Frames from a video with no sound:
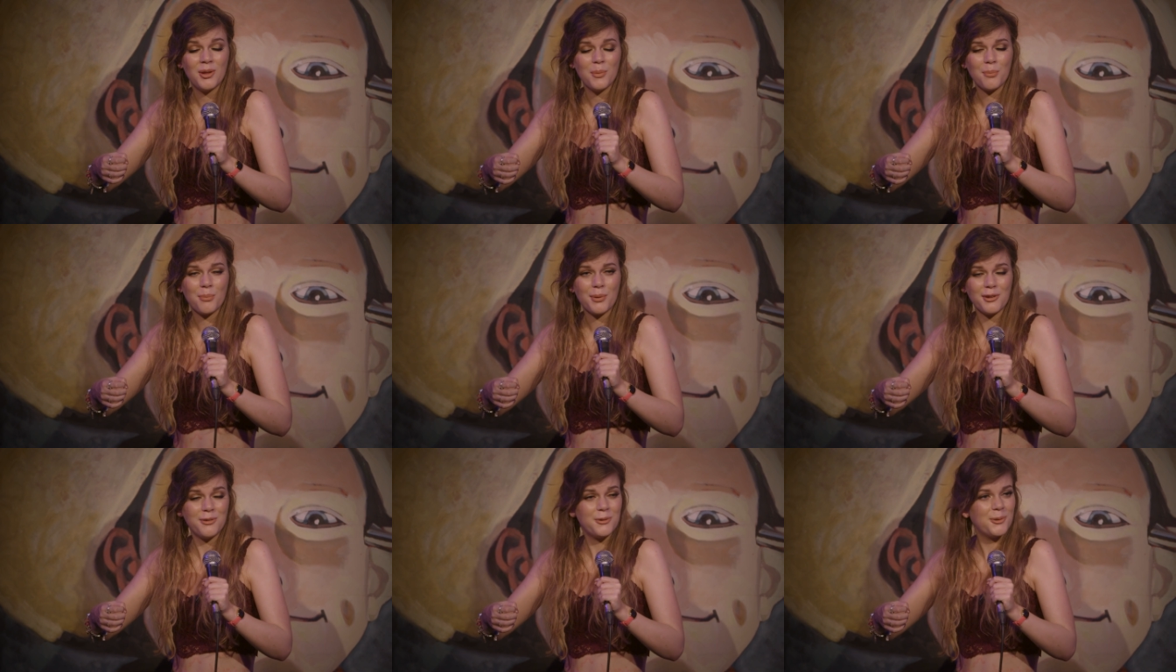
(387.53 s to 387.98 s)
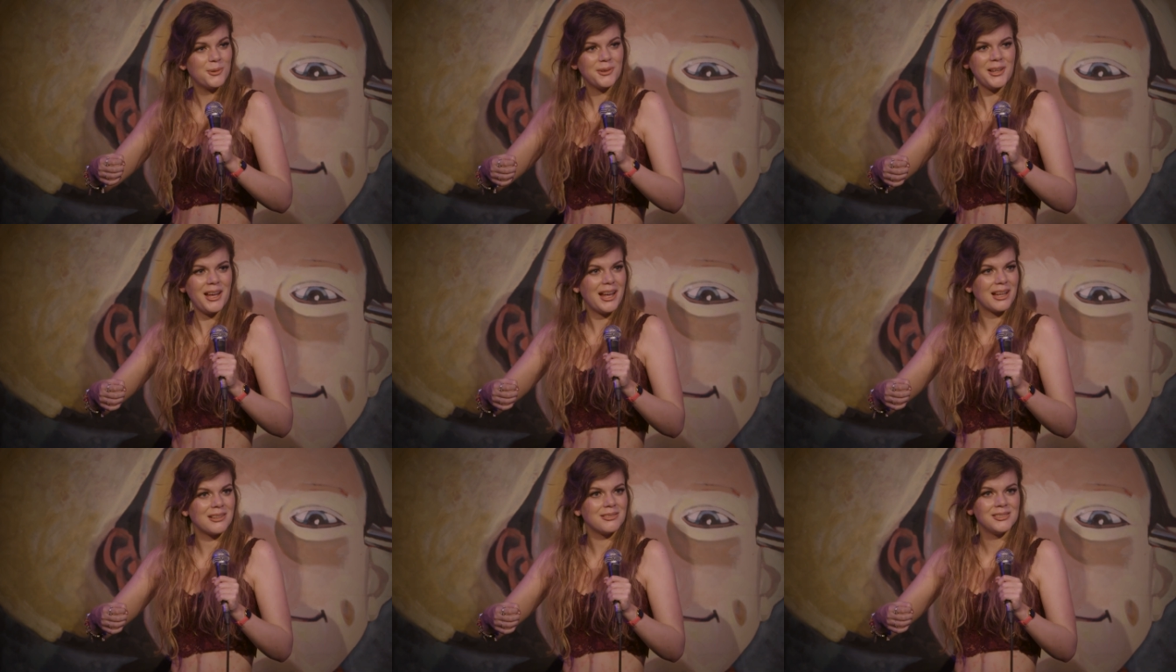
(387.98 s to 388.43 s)
But I thought,
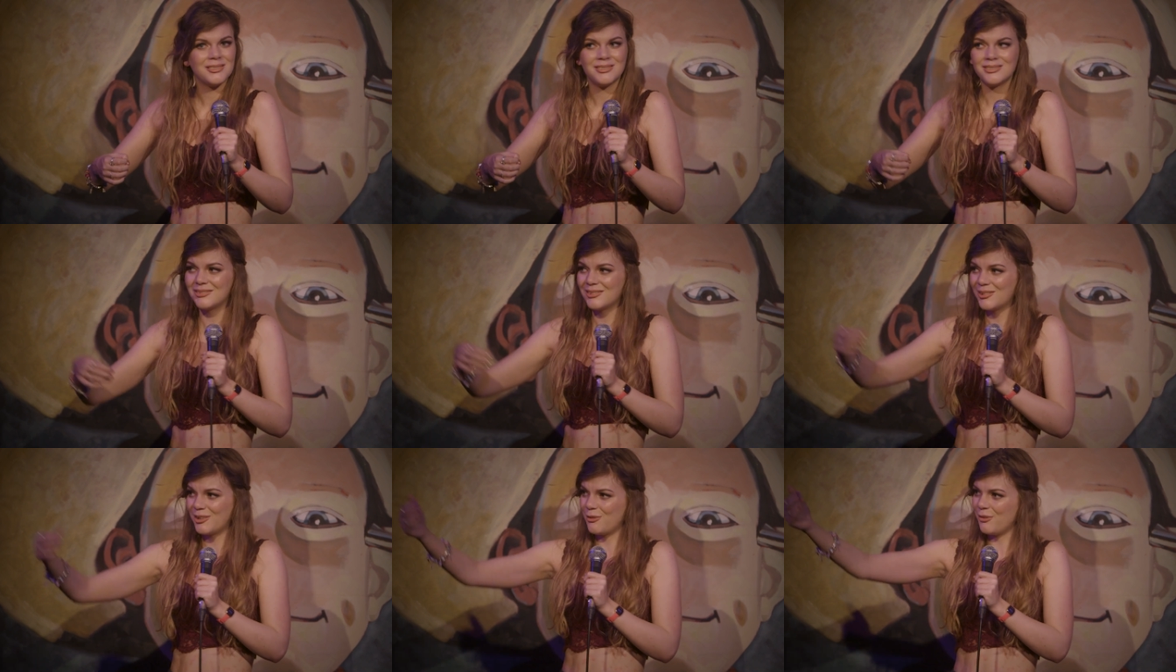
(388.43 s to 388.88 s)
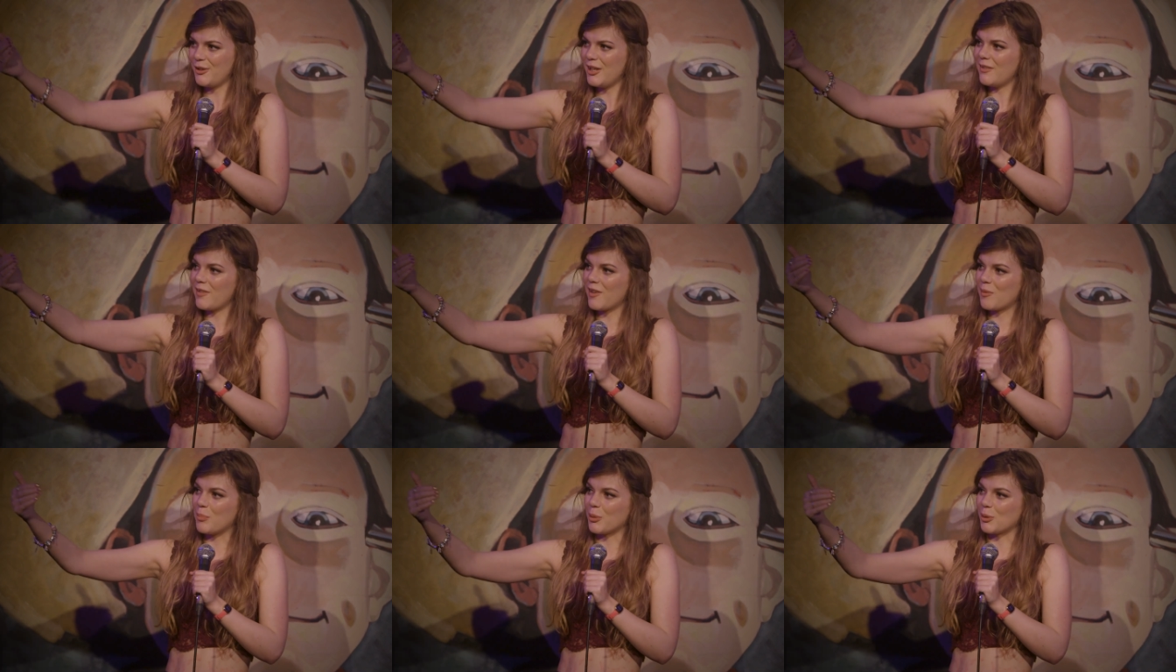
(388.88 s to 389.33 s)
nah, I could feel
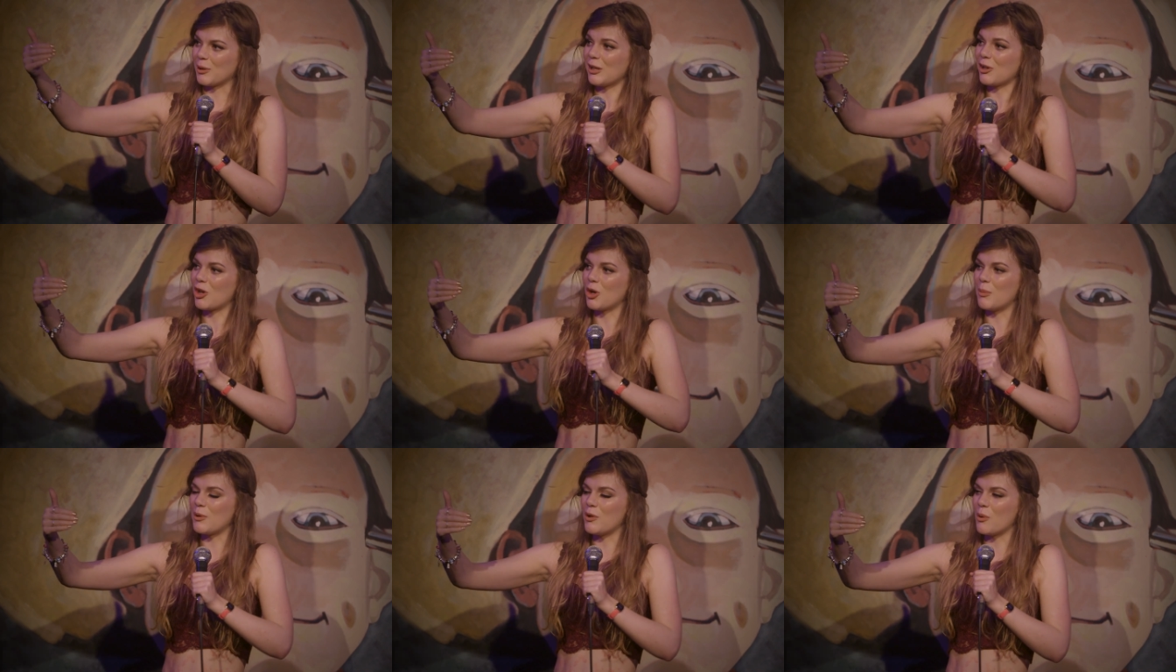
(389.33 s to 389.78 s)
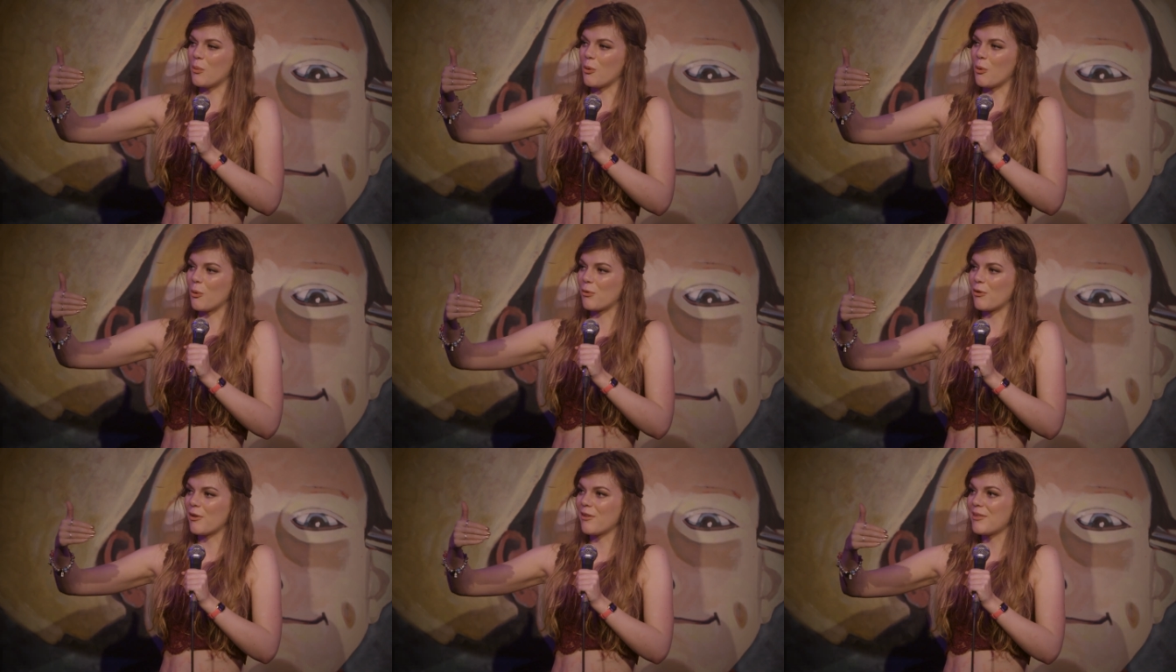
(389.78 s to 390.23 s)
this bullet coming
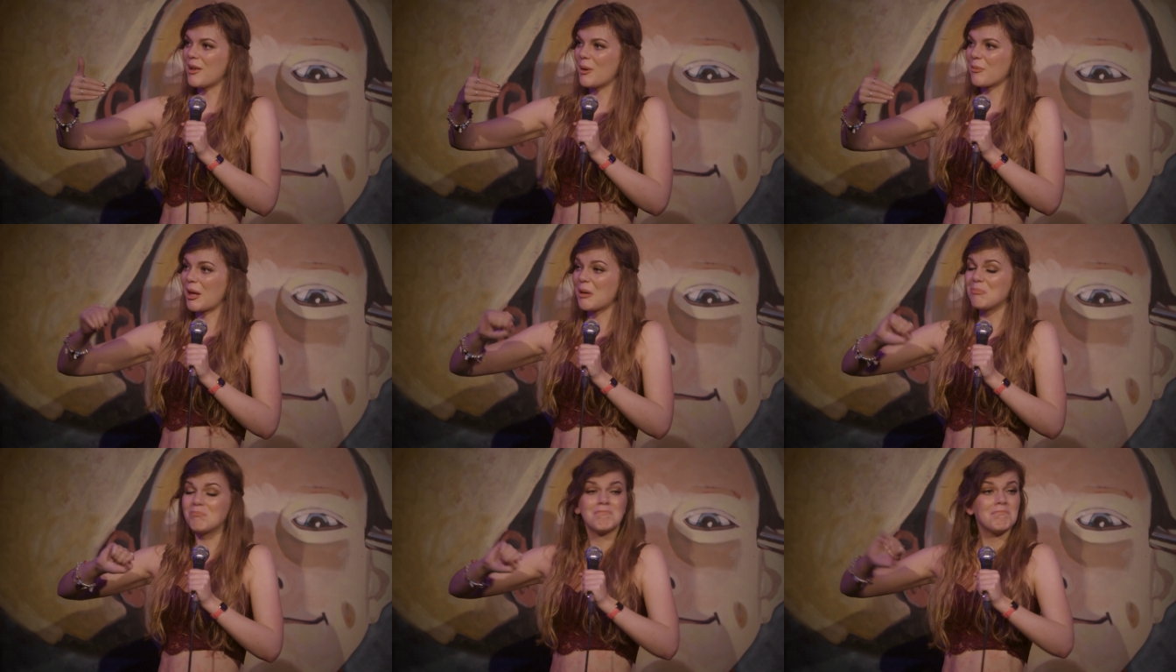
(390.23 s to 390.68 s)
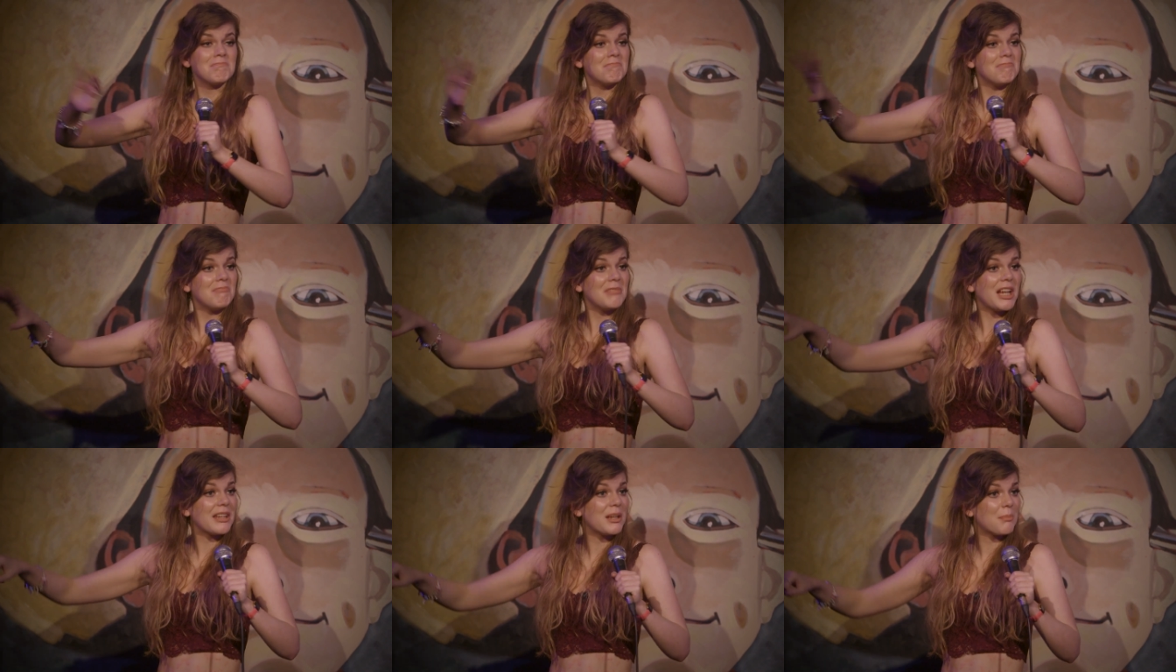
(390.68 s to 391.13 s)
towards us, and I was like,
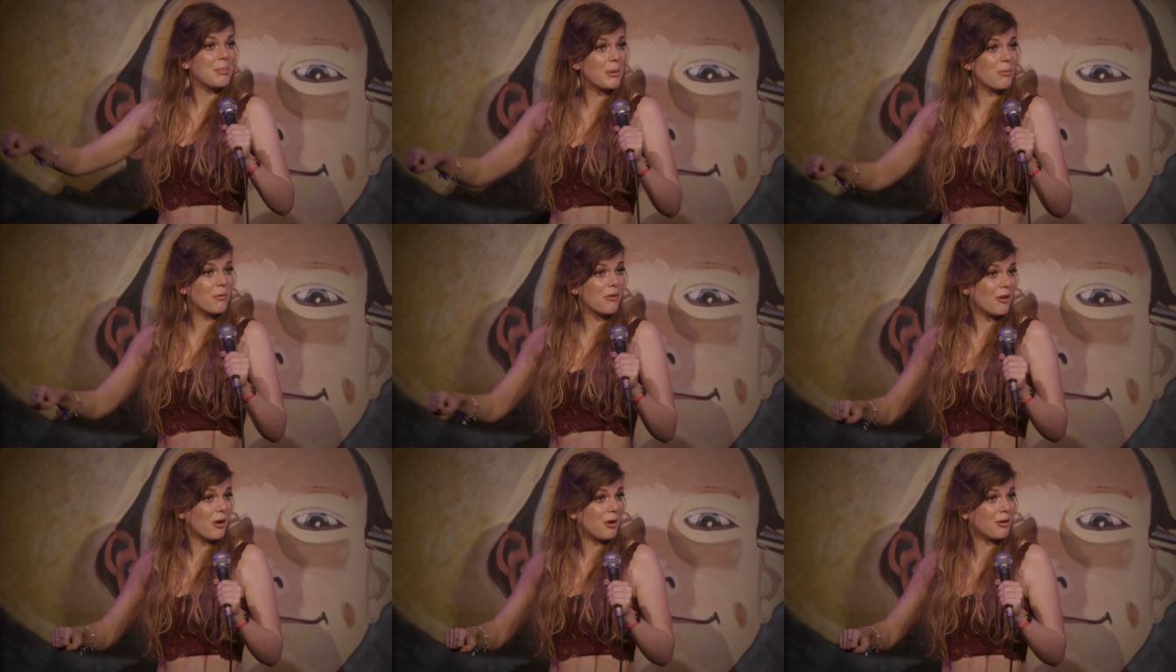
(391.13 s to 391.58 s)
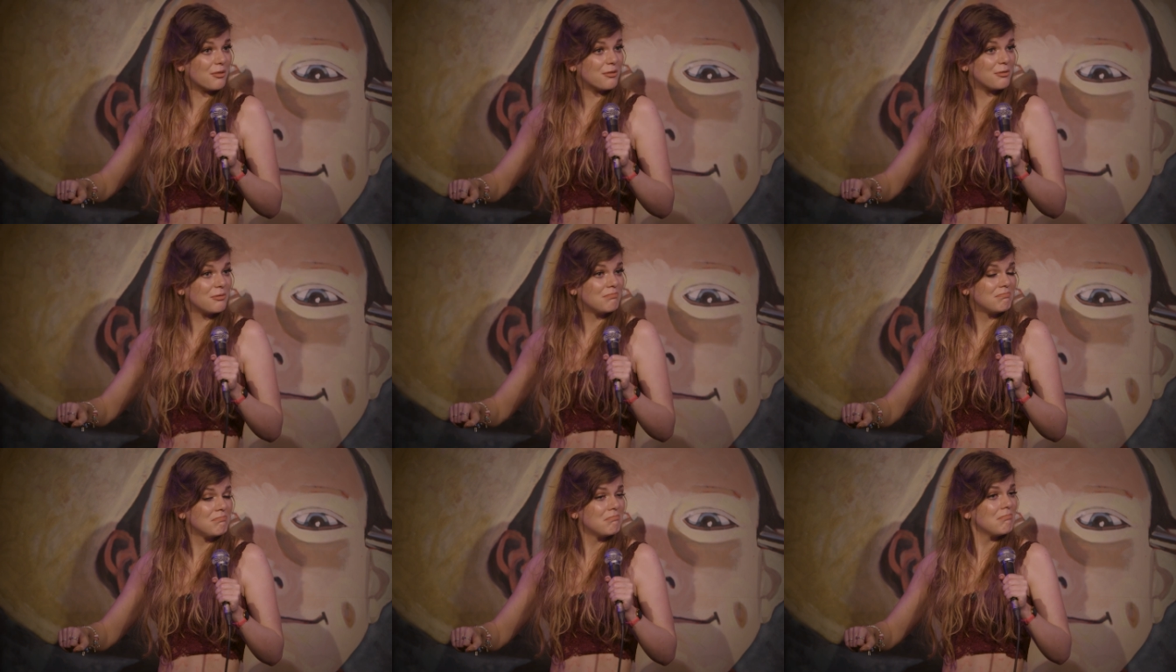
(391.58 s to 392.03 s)
let it bounce off.